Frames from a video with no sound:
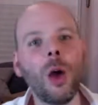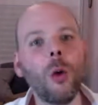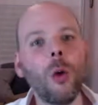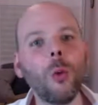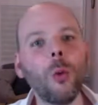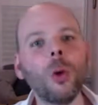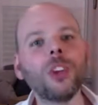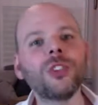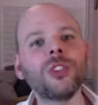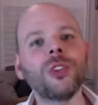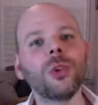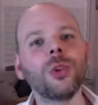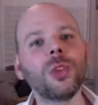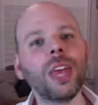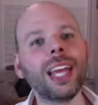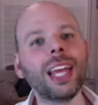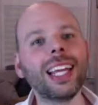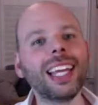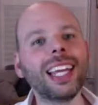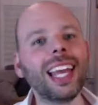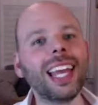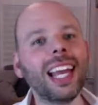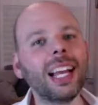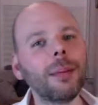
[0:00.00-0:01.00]
wishful
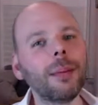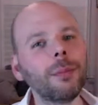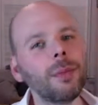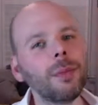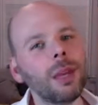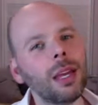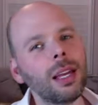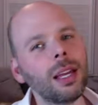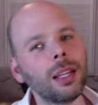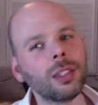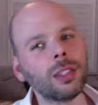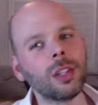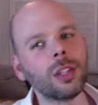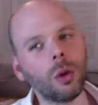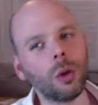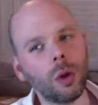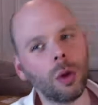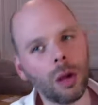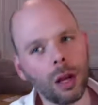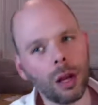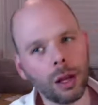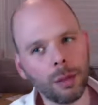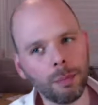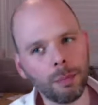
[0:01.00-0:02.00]
thinking.
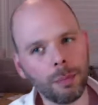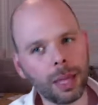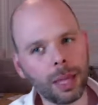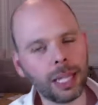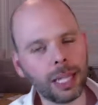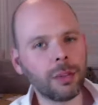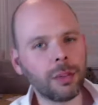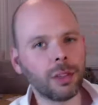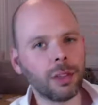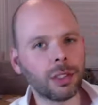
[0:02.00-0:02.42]
So many of